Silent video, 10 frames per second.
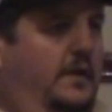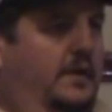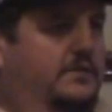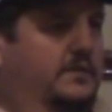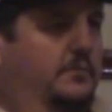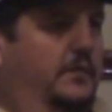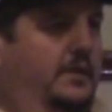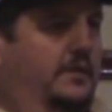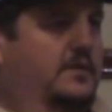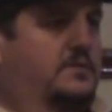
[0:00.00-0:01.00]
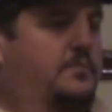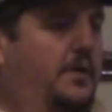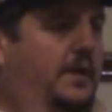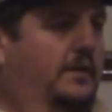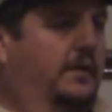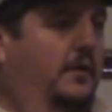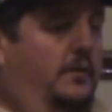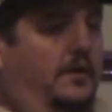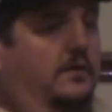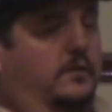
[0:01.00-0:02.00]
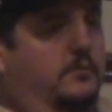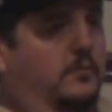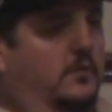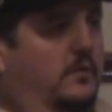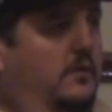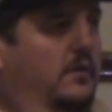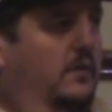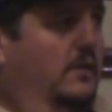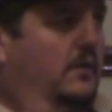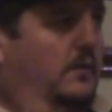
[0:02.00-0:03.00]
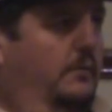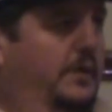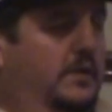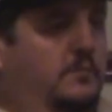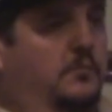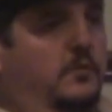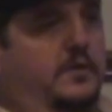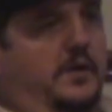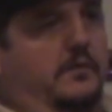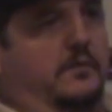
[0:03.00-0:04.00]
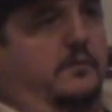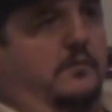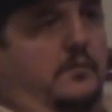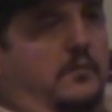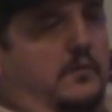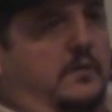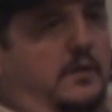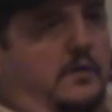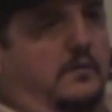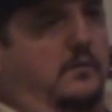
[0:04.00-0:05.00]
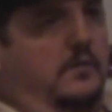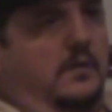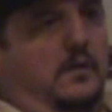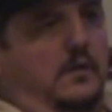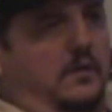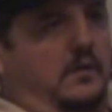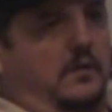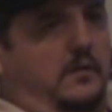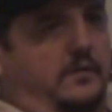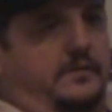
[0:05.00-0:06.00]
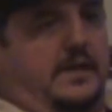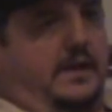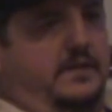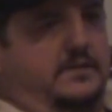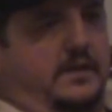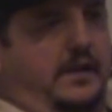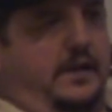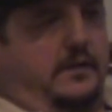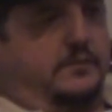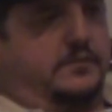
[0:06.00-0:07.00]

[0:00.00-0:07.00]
less than we anticipated going into the bore, we got the bore done, you know, days ahead of